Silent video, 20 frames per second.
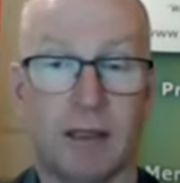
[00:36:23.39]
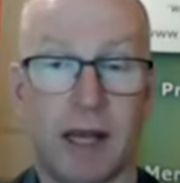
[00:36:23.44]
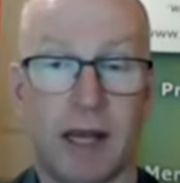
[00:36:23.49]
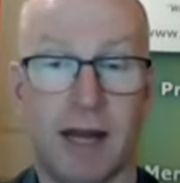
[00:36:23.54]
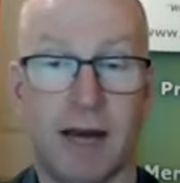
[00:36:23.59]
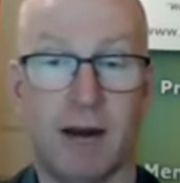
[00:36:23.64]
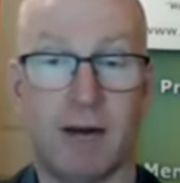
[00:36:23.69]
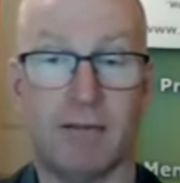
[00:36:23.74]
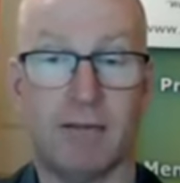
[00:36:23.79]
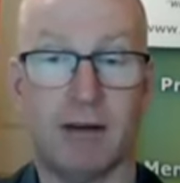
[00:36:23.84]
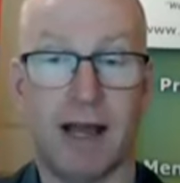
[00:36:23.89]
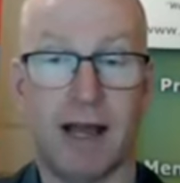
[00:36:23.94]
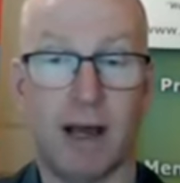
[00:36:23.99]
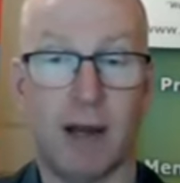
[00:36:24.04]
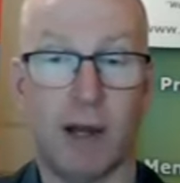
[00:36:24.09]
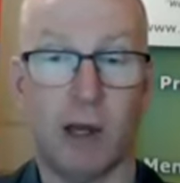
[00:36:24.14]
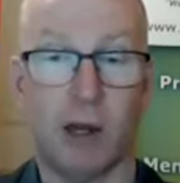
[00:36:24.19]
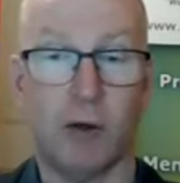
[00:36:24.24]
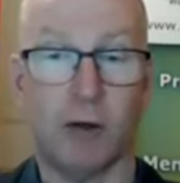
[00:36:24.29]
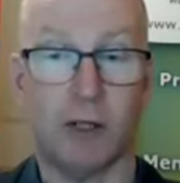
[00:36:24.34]
and I've now
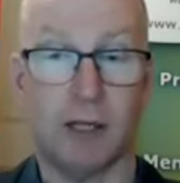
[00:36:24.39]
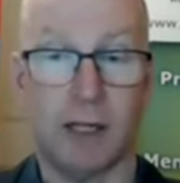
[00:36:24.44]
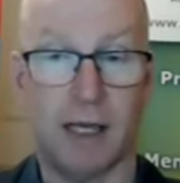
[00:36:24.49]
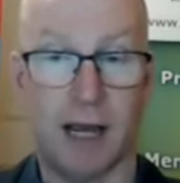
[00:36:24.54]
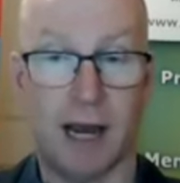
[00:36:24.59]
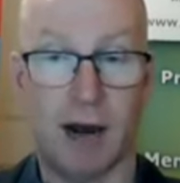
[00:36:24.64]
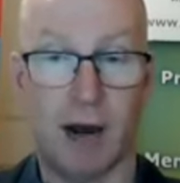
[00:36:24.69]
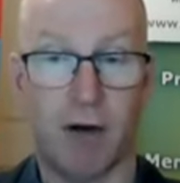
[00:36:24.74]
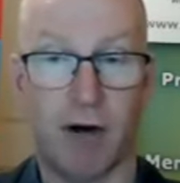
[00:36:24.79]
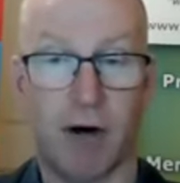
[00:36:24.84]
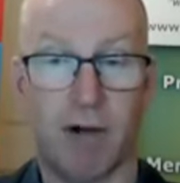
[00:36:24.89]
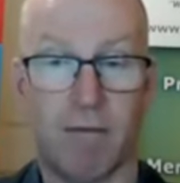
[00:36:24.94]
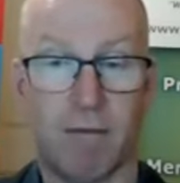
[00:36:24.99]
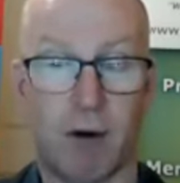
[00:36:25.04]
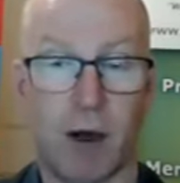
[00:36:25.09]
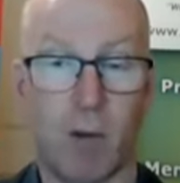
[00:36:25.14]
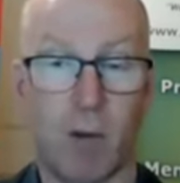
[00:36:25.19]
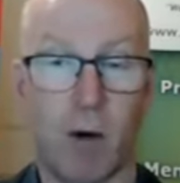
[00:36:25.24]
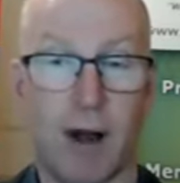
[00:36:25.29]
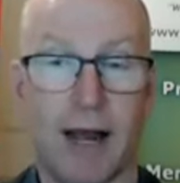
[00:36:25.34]
learned the error of
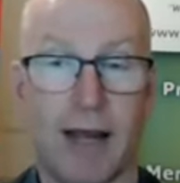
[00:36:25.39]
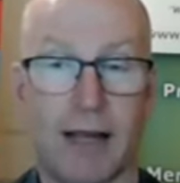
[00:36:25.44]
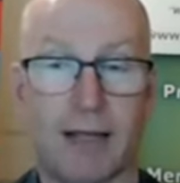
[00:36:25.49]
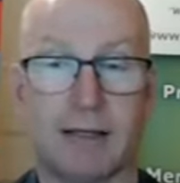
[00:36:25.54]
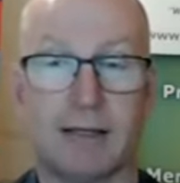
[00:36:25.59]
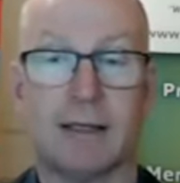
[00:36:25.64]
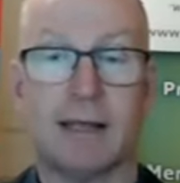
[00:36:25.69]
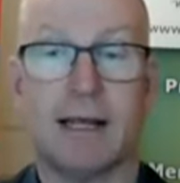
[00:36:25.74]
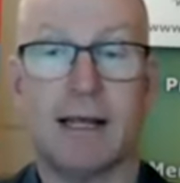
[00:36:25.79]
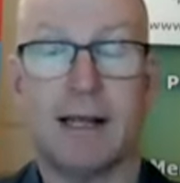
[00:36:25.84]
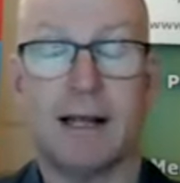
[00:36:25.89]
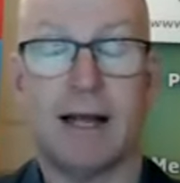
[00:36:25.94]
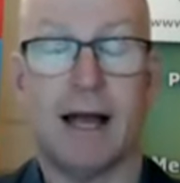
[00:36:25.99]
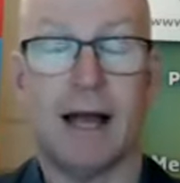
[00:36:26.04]
my ways.